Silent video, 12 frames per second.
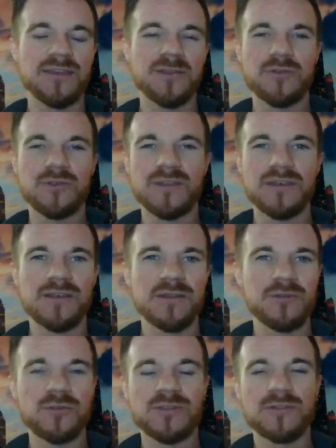and you
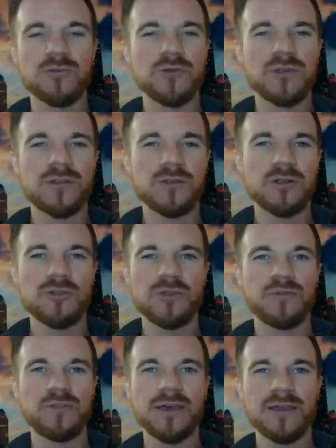just do a search
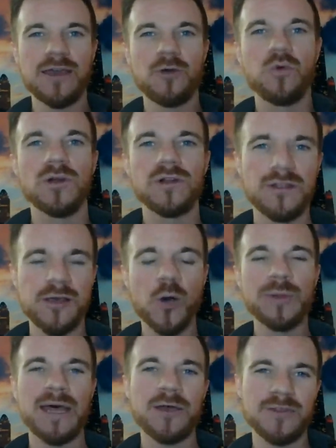of like, hey, what are the
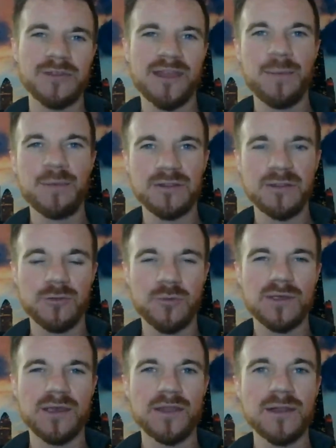open houses happening this
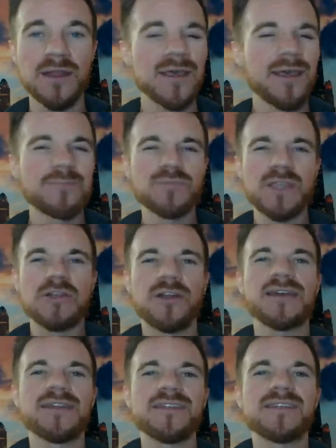weekend? You're
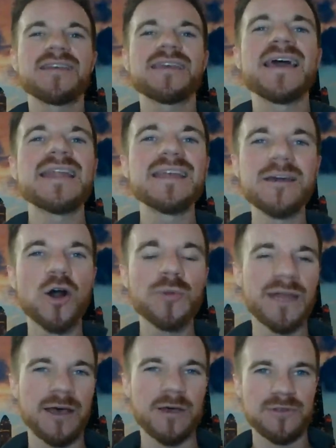not going to see any
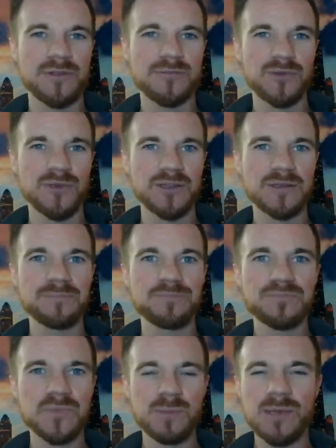open houses, really,
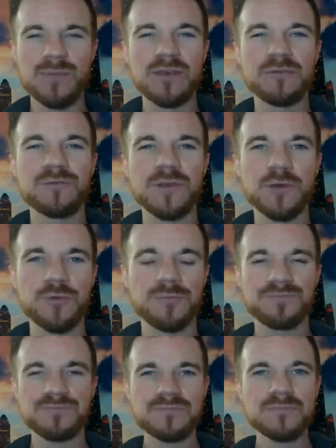maybe a few.
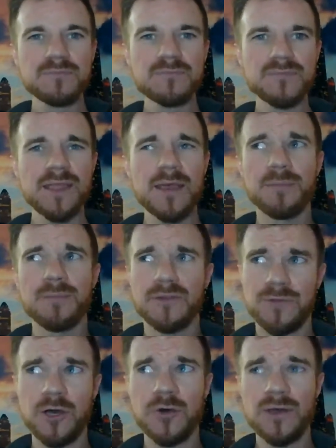But if
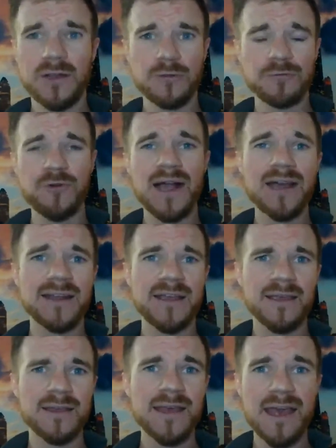you go in on
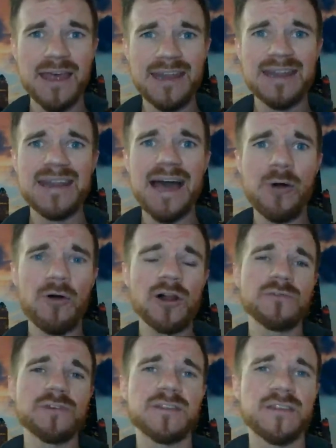Friday, now all
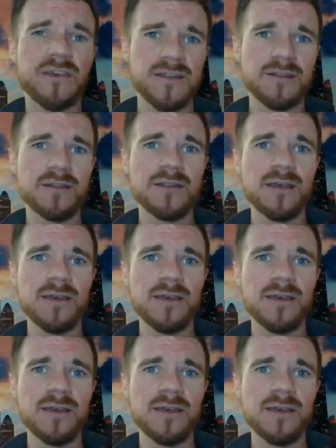of a sudden